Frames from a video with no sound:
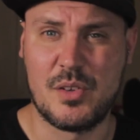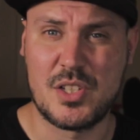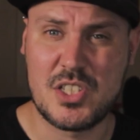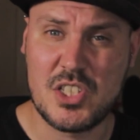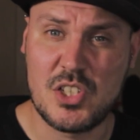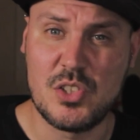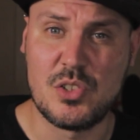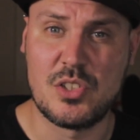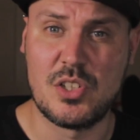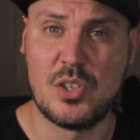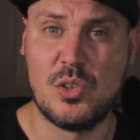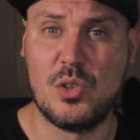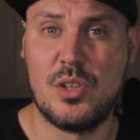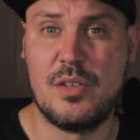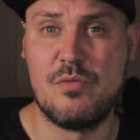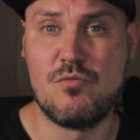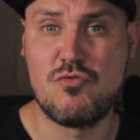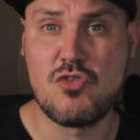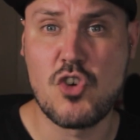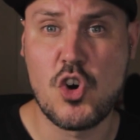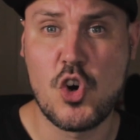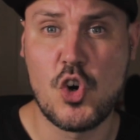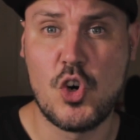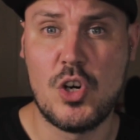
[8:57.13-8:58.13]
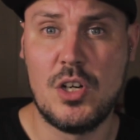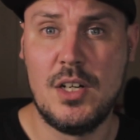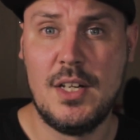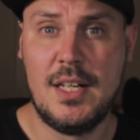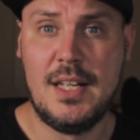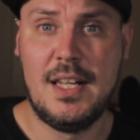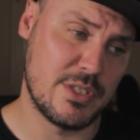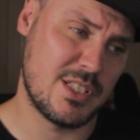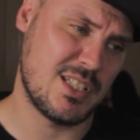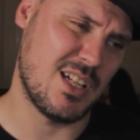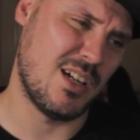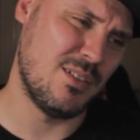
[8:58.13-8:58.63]
I shoot it all in RAW,
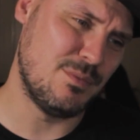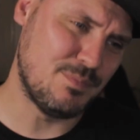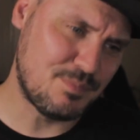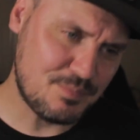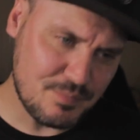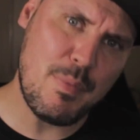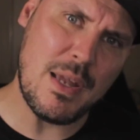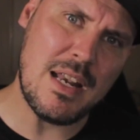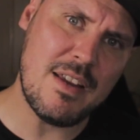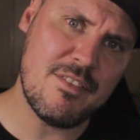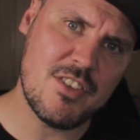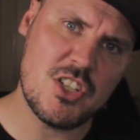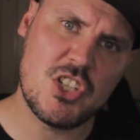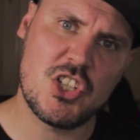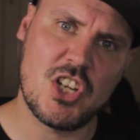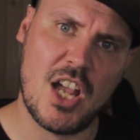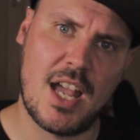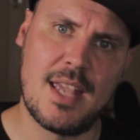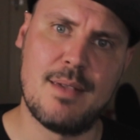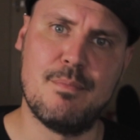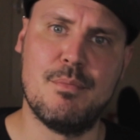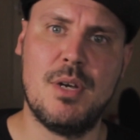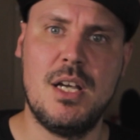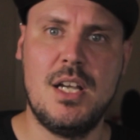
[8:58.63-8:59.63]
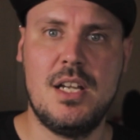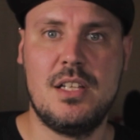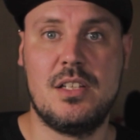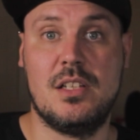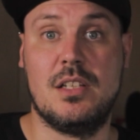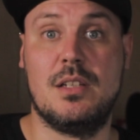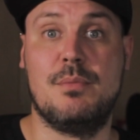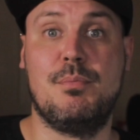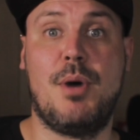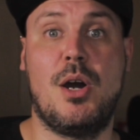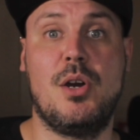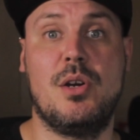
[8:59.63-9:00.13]
so bit of a shame
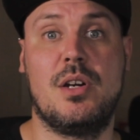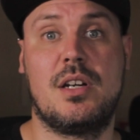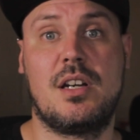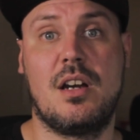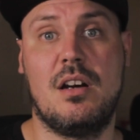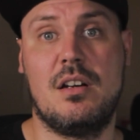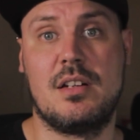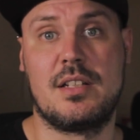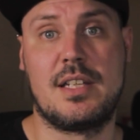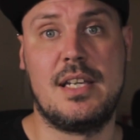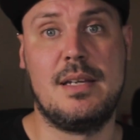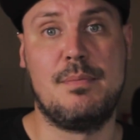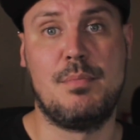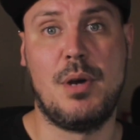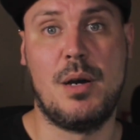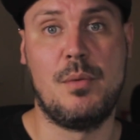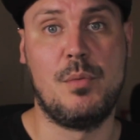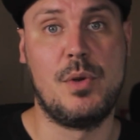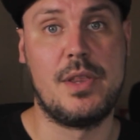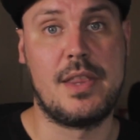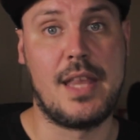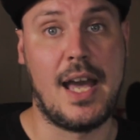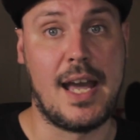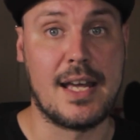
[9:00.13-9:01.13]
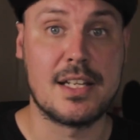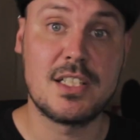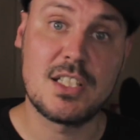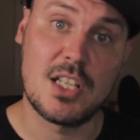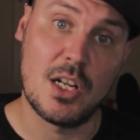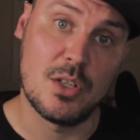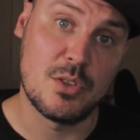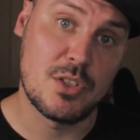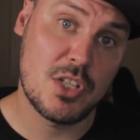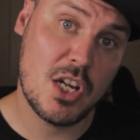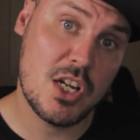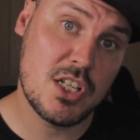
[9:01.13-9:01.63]
that the motor can't keep up with that.
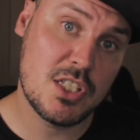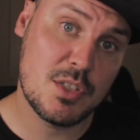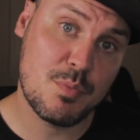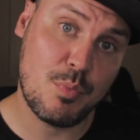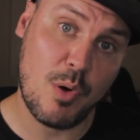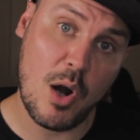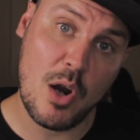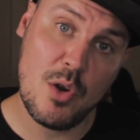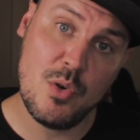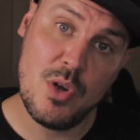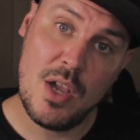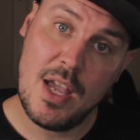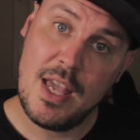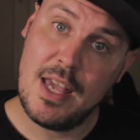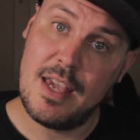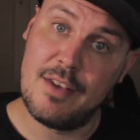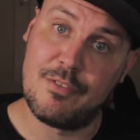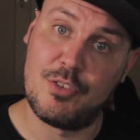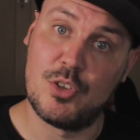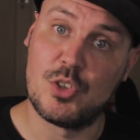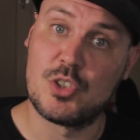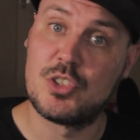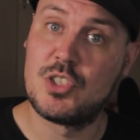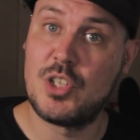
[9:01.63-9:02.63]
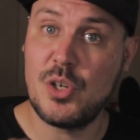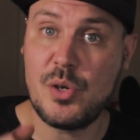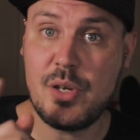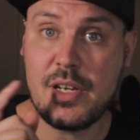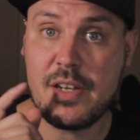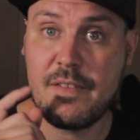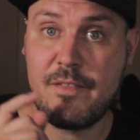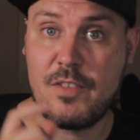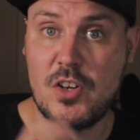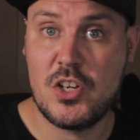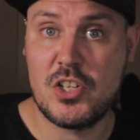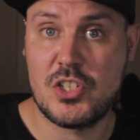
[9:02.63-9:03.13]
So TurnsPro, if you're
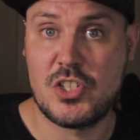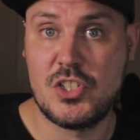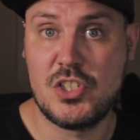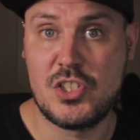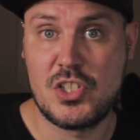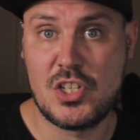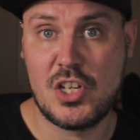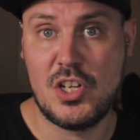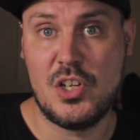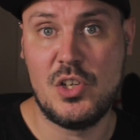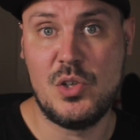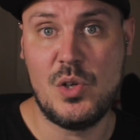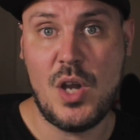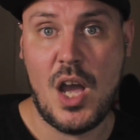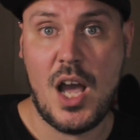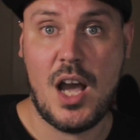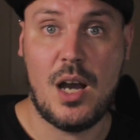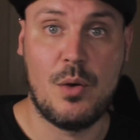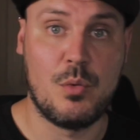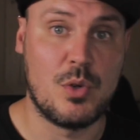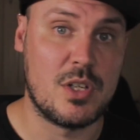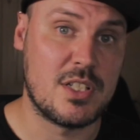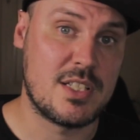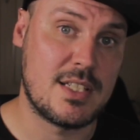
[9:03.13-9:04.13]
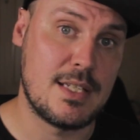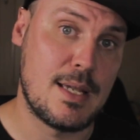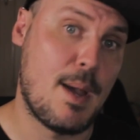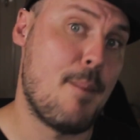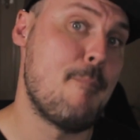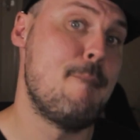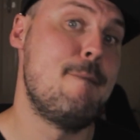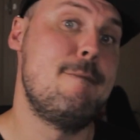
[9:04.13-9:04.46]
doing a version two, I want to see a